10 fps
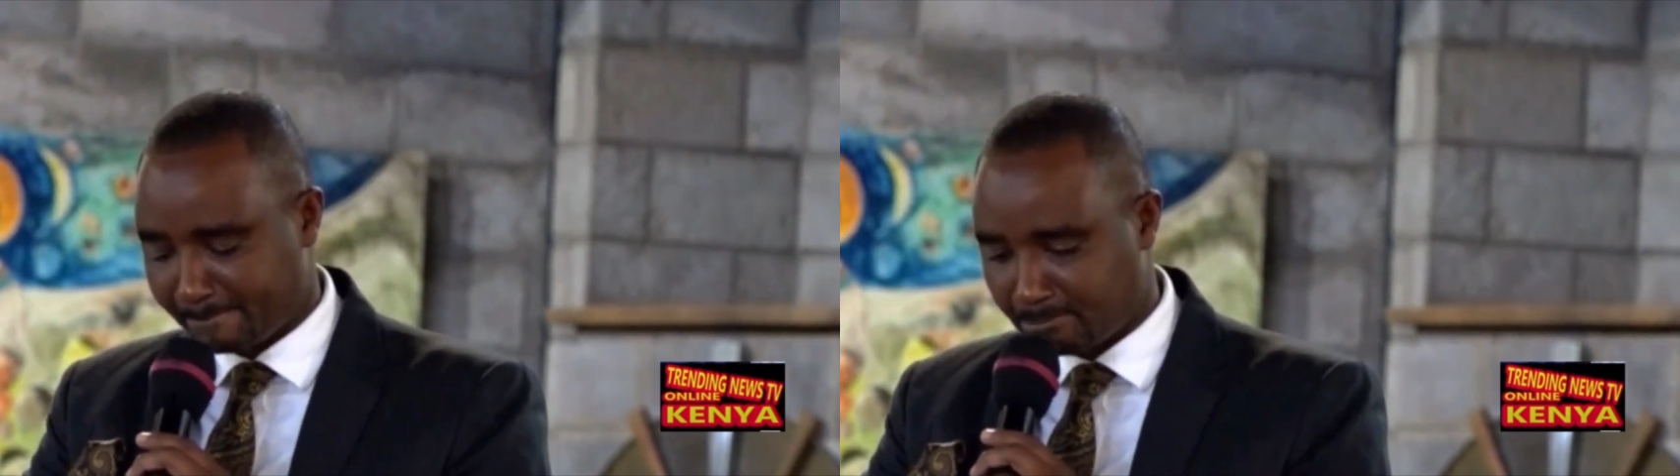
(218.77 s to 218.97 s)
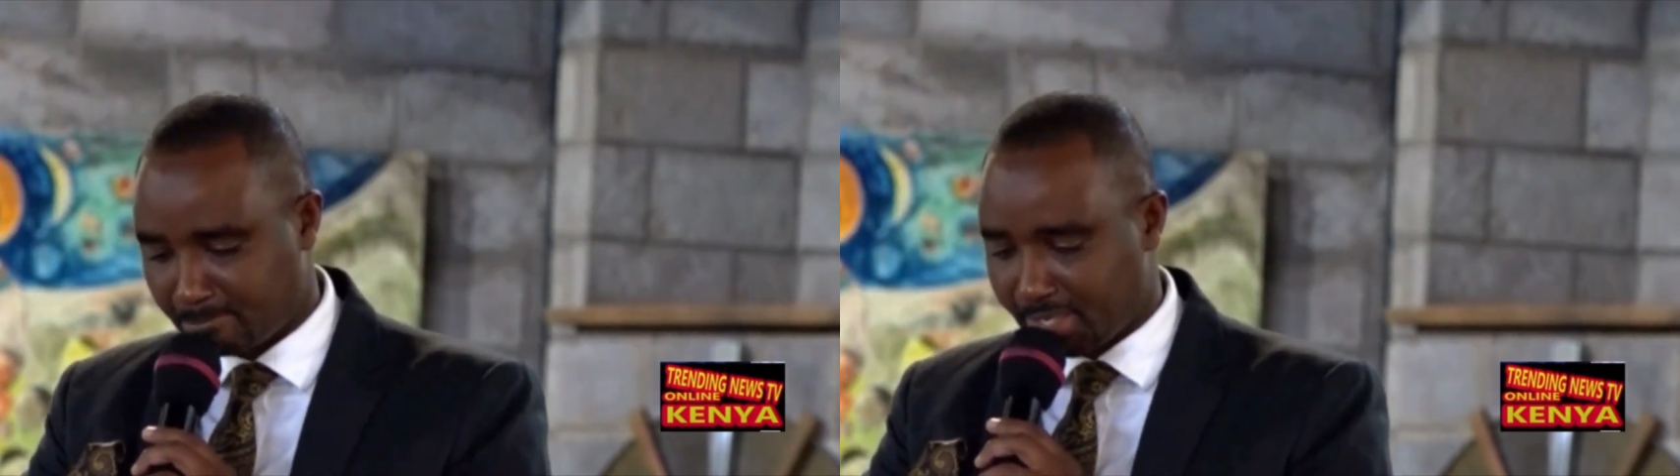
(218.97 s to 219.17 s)

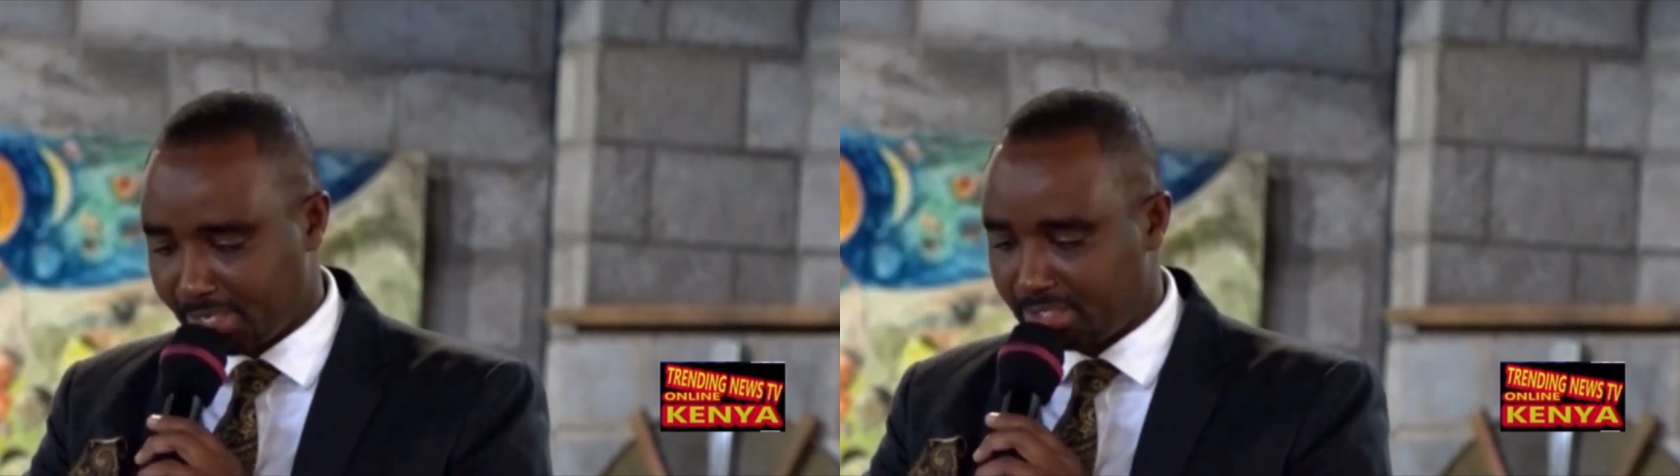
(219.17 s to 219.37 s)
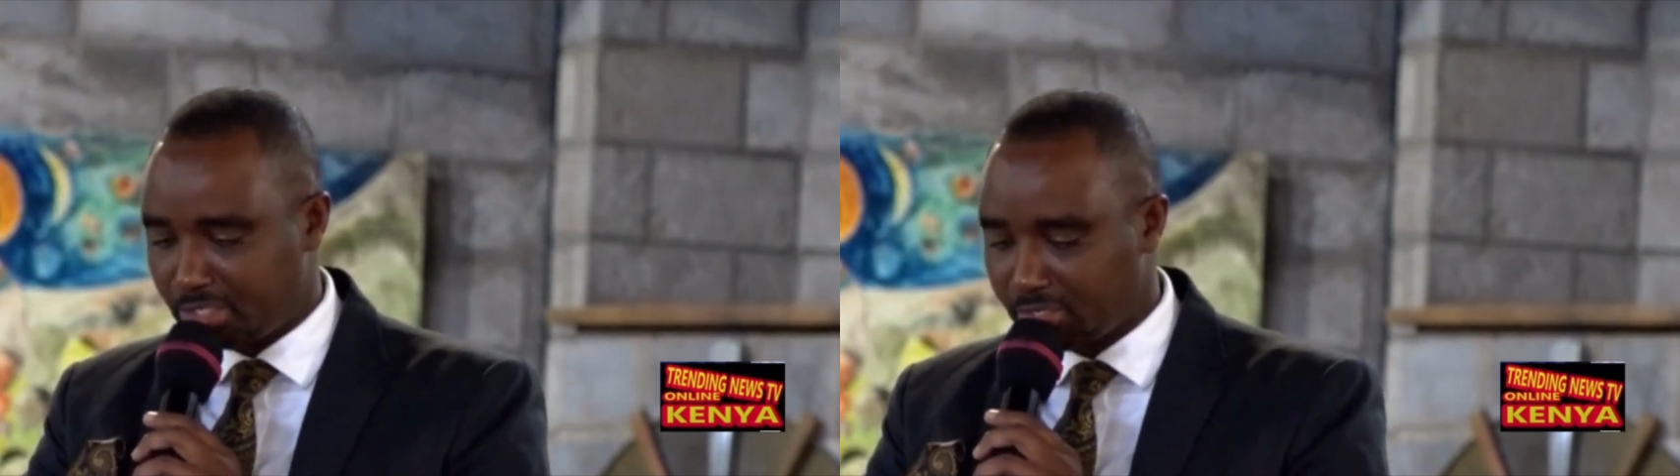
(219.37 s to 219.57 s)
but
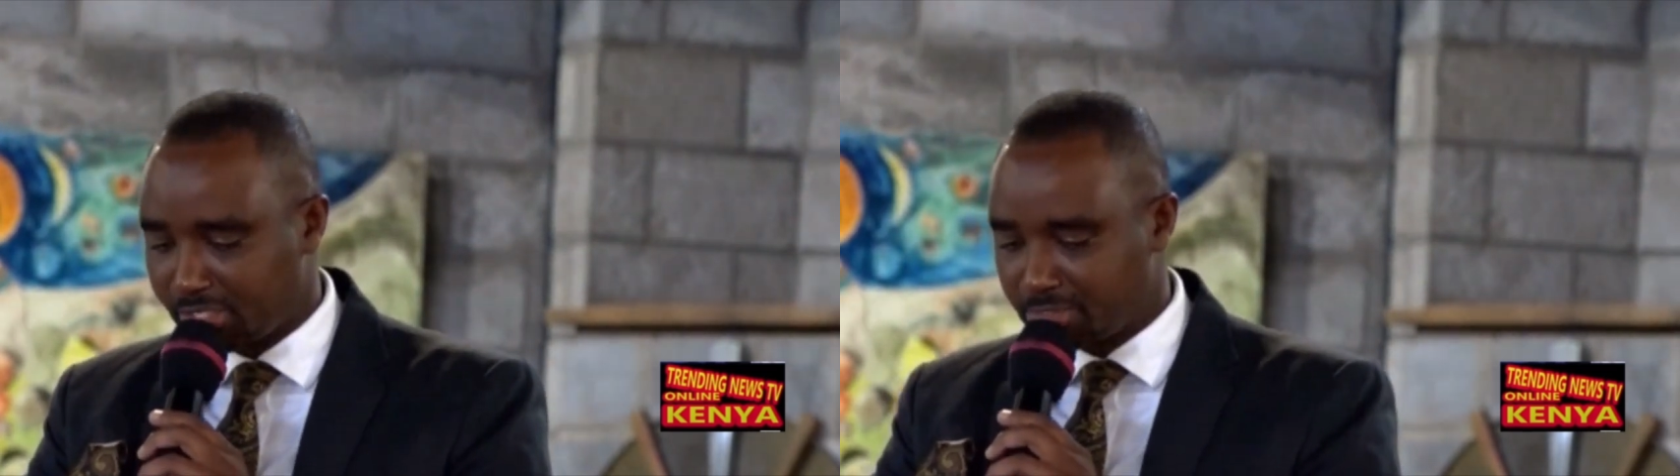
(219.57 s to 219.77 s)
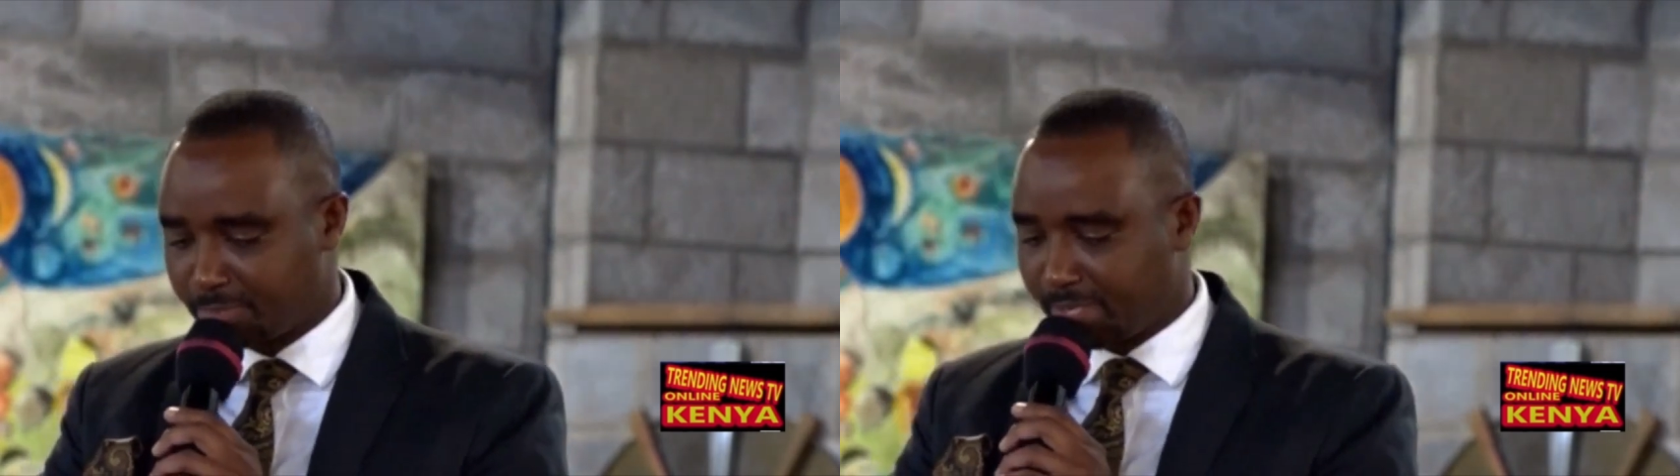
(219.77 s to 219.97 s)
I did not
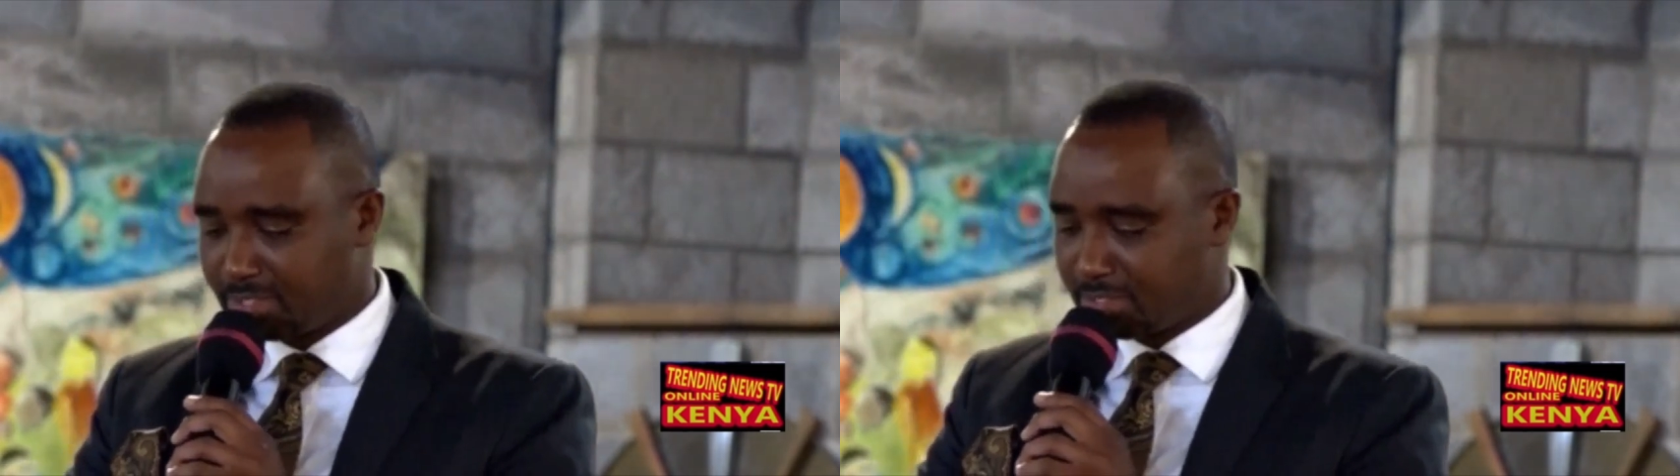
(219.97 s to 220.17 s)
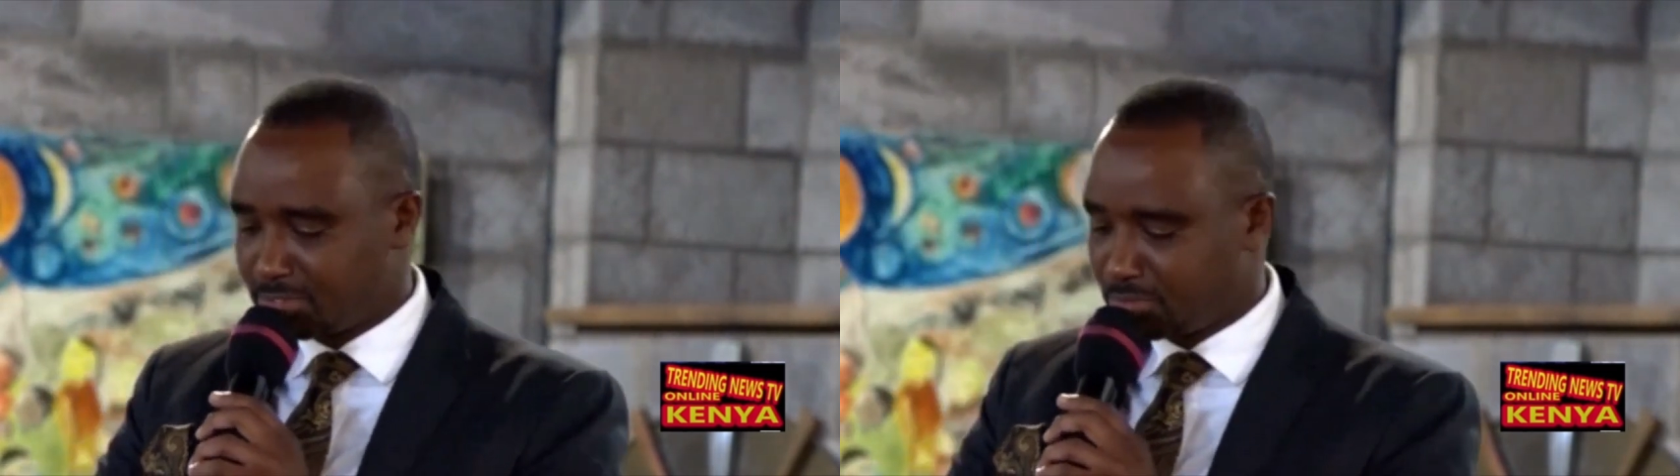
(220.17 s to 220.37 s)
expect it